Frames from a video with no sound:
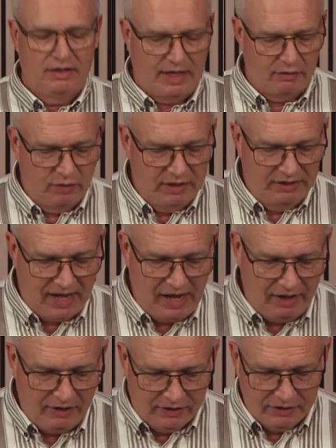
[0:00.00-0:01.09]
that we
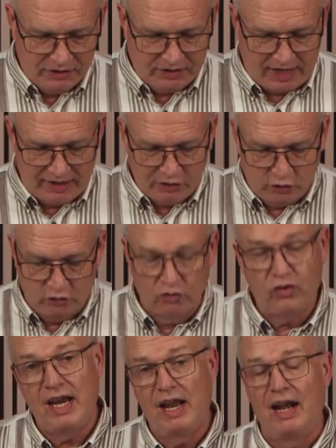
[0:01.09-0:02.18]
there start to
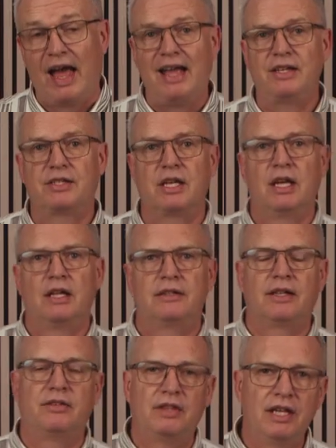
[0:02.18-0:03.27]
realize
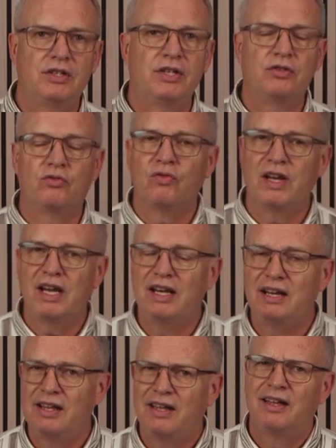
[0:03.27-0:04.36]
that this is
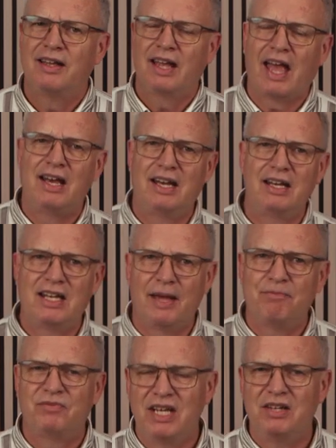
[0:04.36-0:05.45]
really an
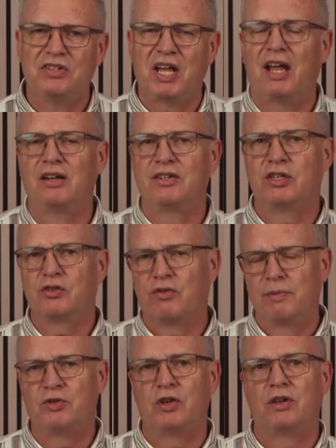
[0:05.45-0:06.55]
in-depth, detailed
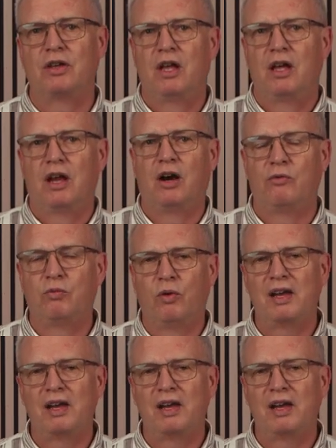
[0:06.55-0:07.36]
description of what